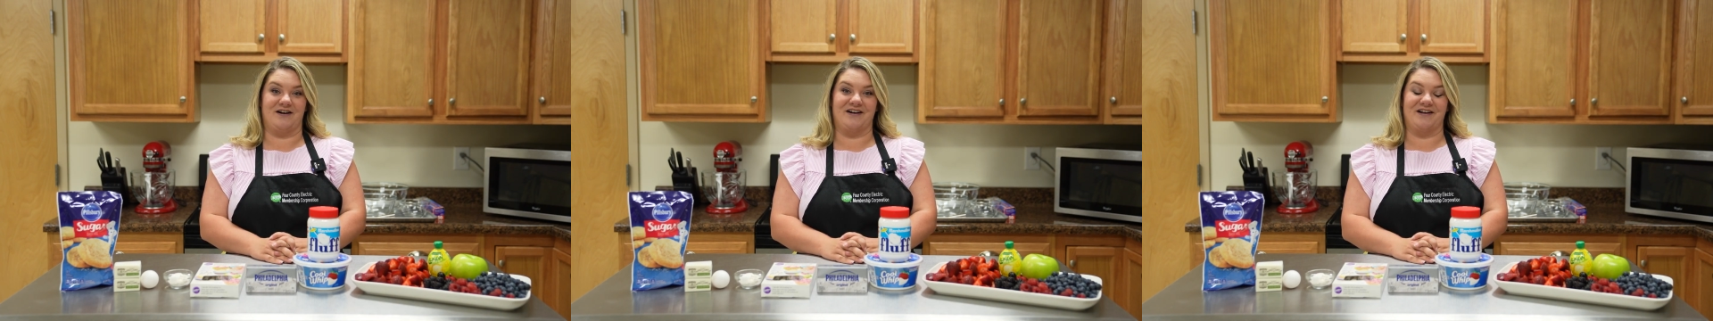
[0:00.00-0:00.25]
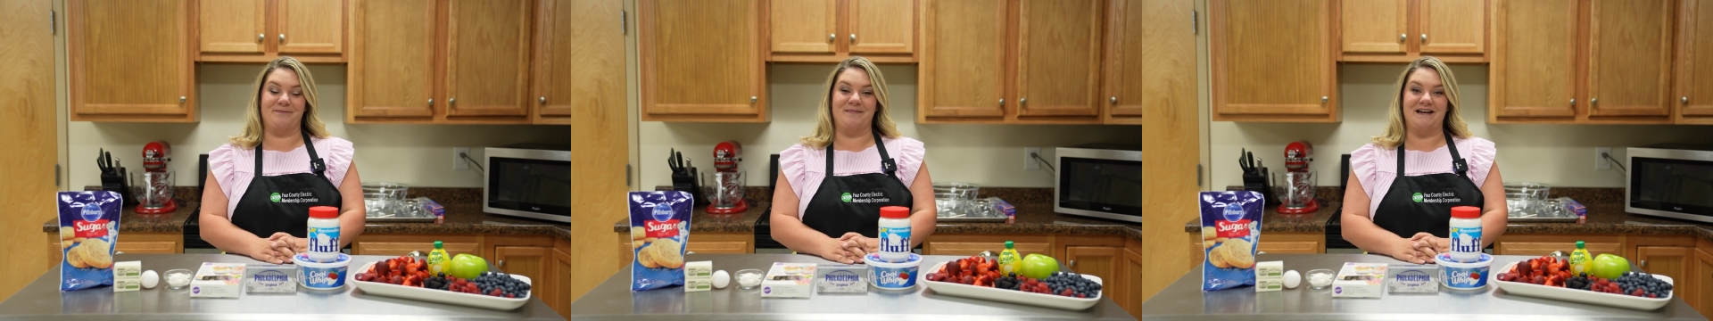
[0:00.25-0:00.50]

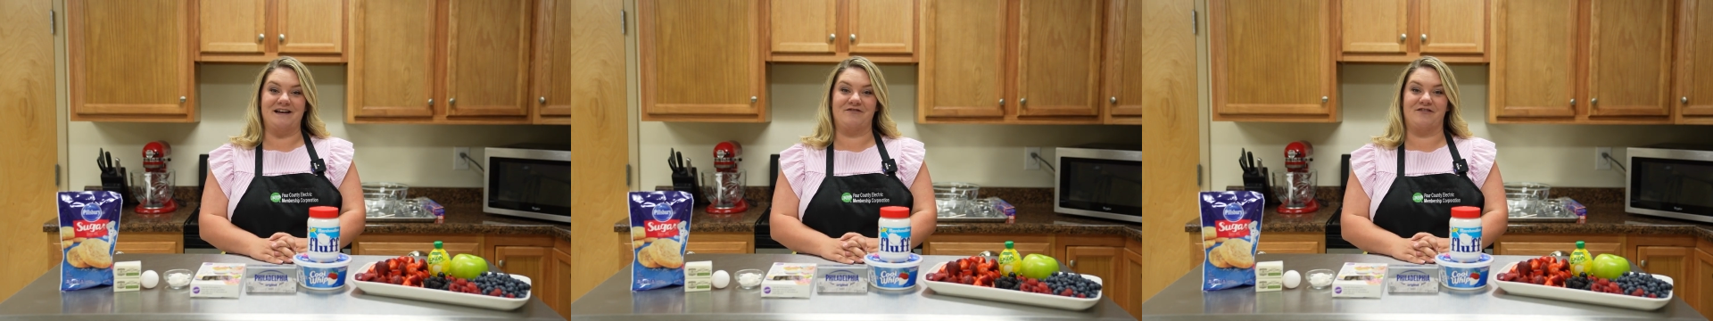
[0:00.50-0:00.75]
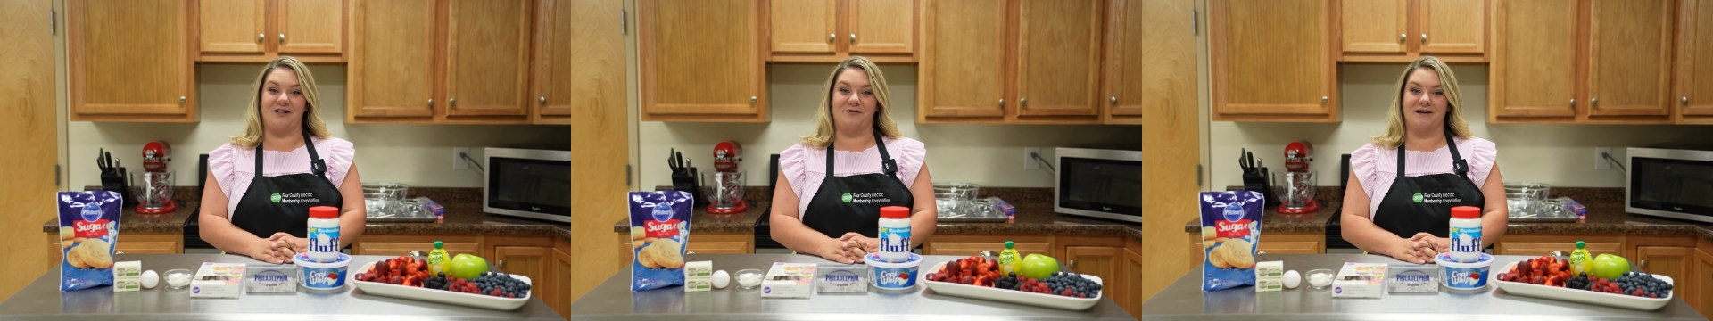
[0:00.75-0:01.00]
on me
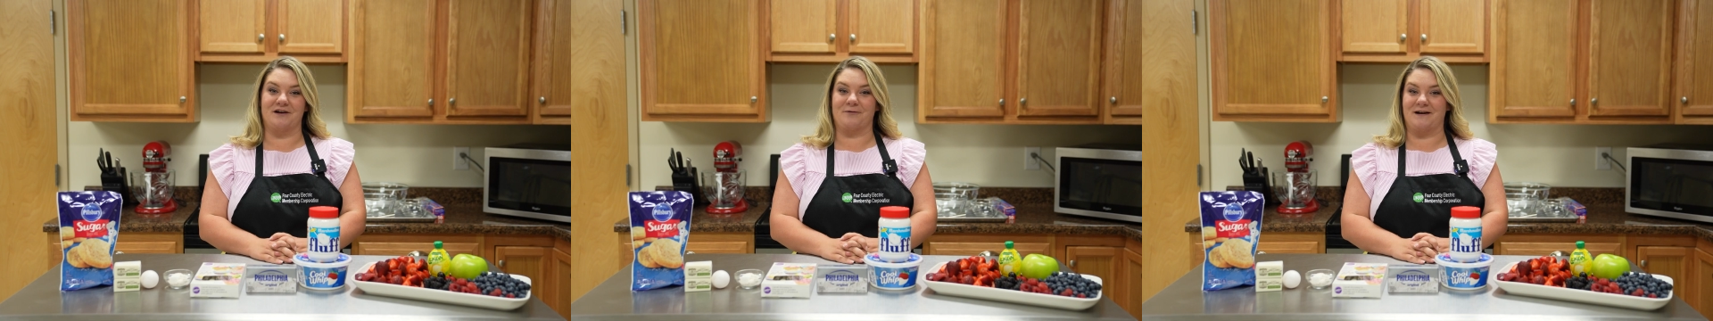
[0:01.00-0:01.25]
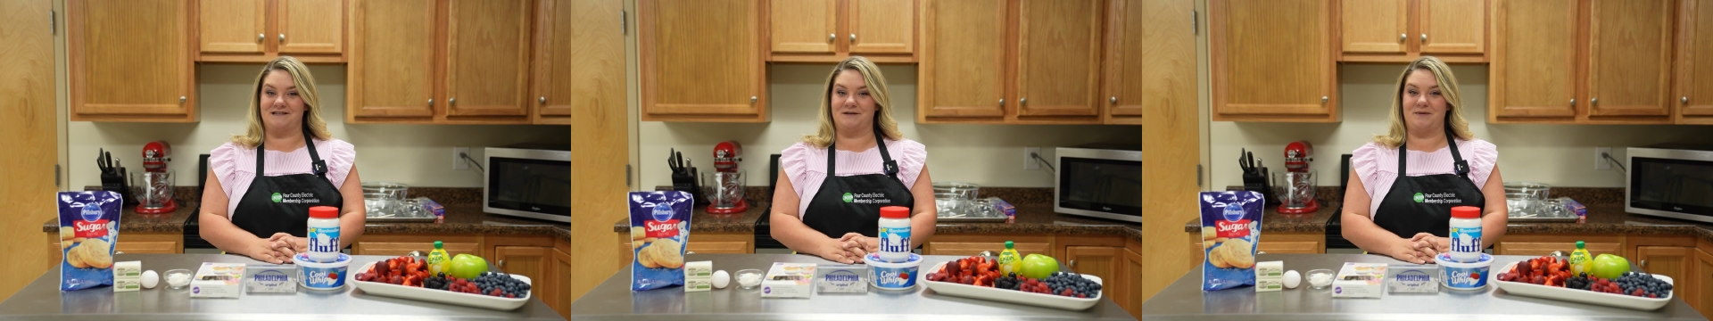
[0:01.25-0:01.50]
following a
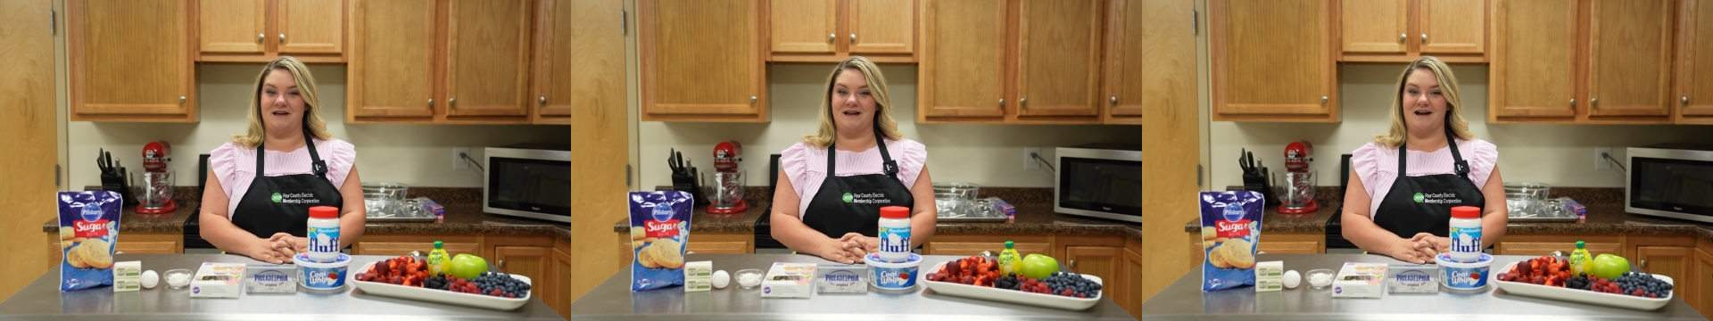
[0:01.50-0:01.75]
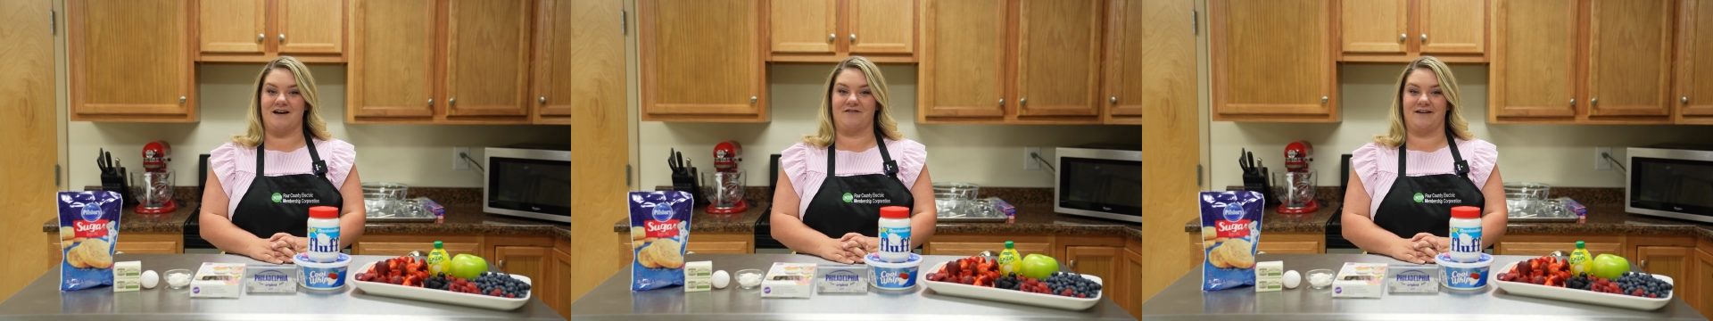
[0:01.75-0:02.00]

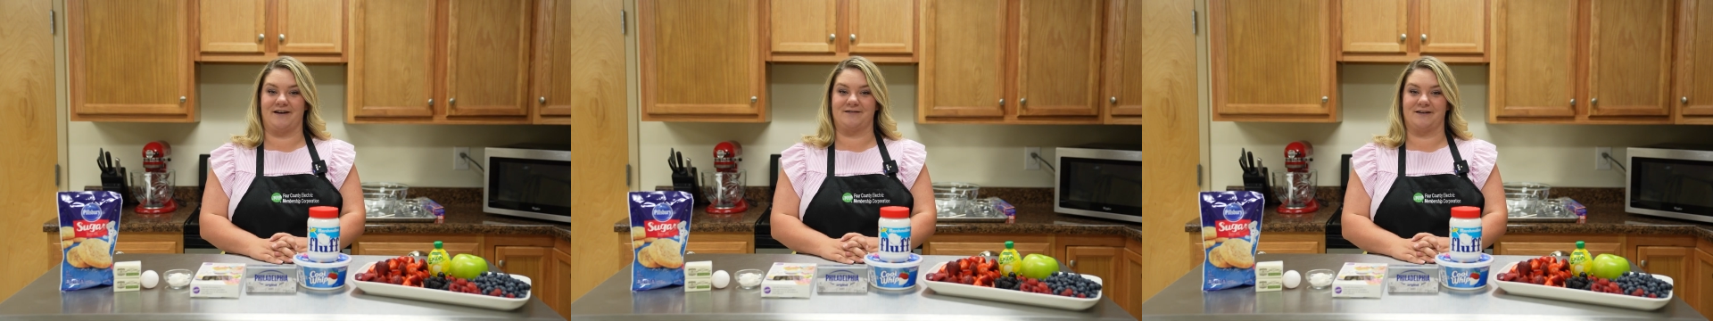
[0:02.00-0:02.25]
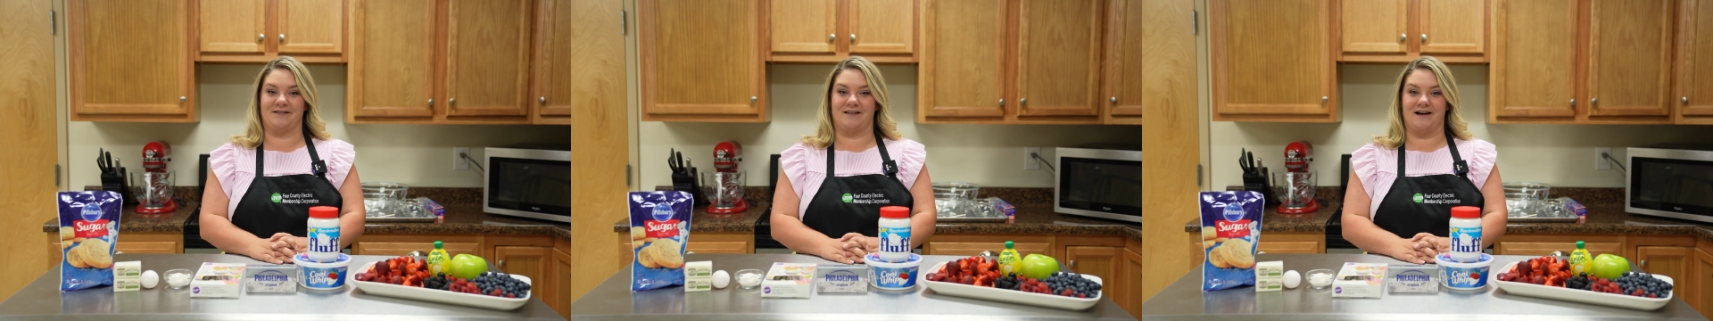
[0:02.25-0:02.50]
recipe I
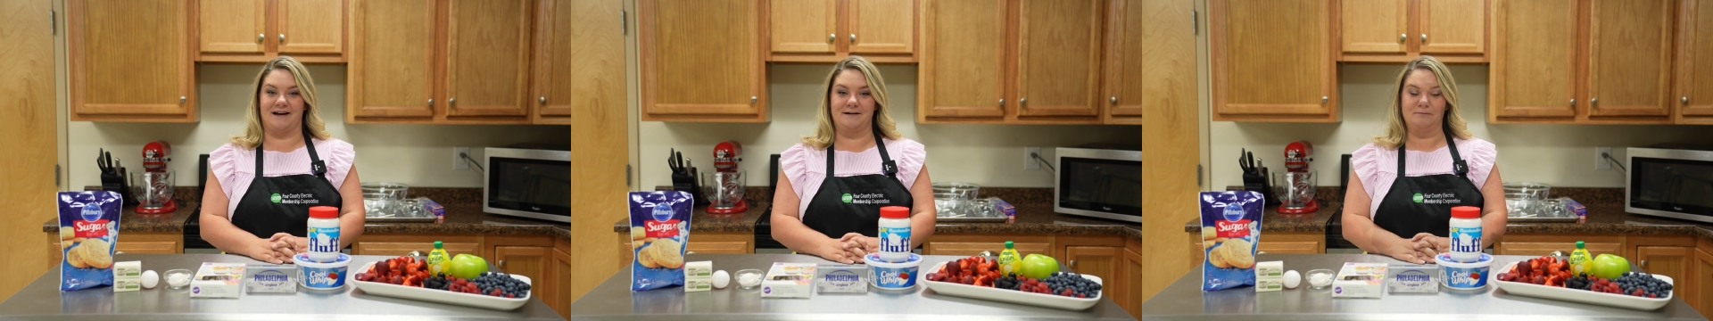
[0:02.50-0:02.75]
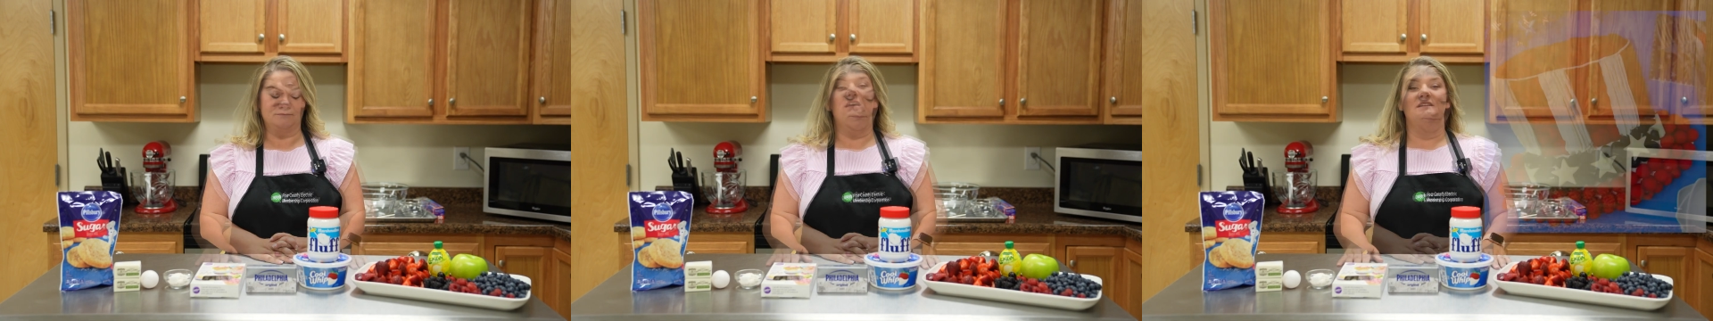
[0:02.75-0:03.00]
found online.